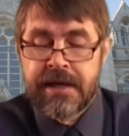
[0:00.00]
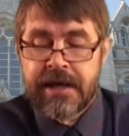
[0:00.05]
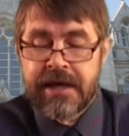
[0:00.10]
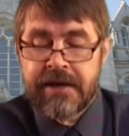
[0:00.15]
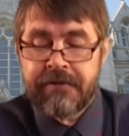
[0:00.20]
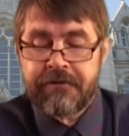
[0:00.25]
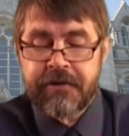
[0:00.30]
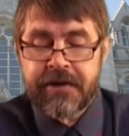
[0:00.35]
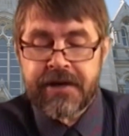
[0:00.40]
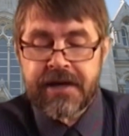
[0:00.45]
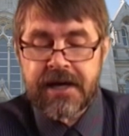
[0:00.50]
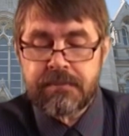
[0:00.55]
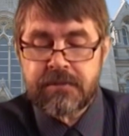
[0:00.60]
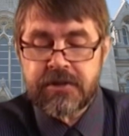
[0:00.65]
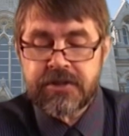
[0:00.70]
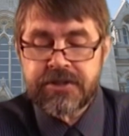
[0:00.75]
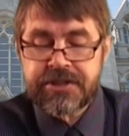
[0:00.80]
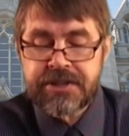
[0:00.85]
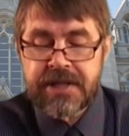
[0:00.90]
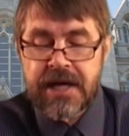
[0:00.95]
If we come
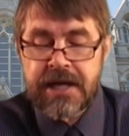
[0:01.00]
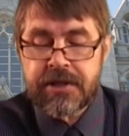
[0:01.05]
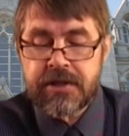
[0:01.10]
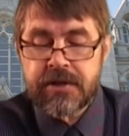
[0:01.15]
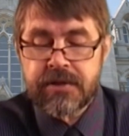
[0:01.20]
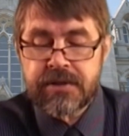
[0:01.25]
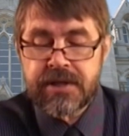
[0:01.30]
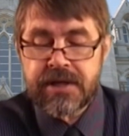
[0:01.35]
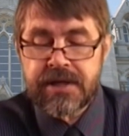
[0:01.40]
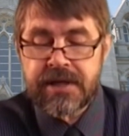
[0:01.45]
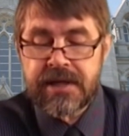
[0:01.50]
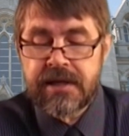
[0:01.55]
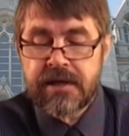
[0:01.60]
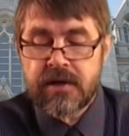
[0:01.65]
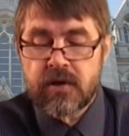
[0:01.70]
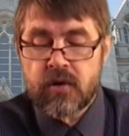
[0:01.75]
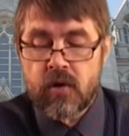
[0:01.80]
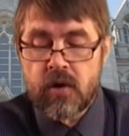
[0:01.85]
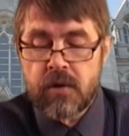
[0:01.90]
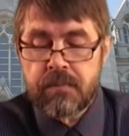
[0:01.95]
to
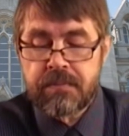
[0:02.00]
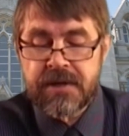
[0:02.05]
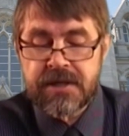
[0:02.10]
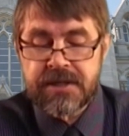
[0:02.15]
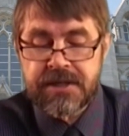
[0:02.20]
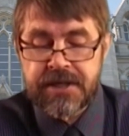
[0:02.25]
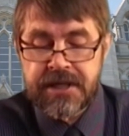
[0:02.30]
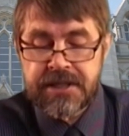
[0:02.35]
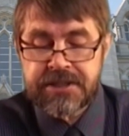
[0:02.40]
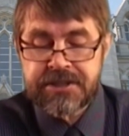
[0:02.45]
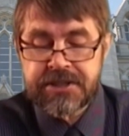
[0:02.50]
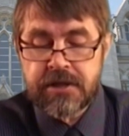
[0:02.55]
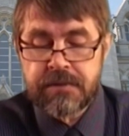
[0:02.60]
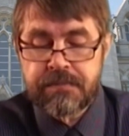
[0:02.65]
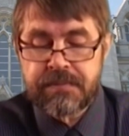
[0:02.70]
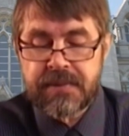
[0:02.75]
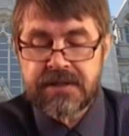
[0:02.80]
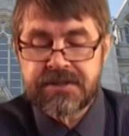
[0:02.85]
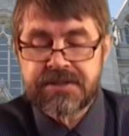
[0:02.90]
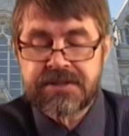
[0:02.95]
statutory corporate rescue
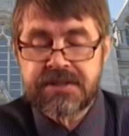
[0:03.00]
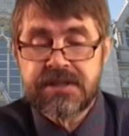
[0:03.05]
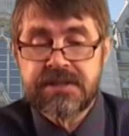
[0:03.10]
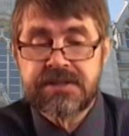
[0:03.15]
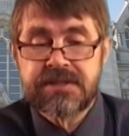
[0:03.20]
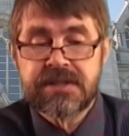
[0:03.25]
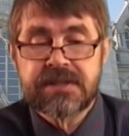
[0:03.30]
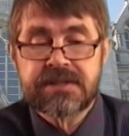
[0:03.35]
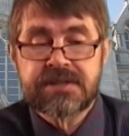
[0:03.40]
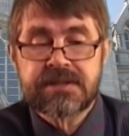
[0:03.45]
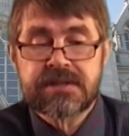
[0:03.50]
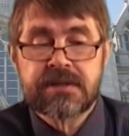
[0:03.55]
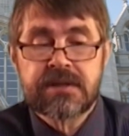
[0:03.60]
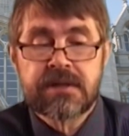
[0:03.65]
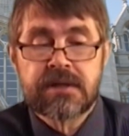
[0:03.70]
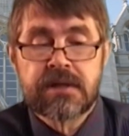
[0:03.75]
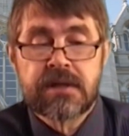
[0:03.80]
procedures,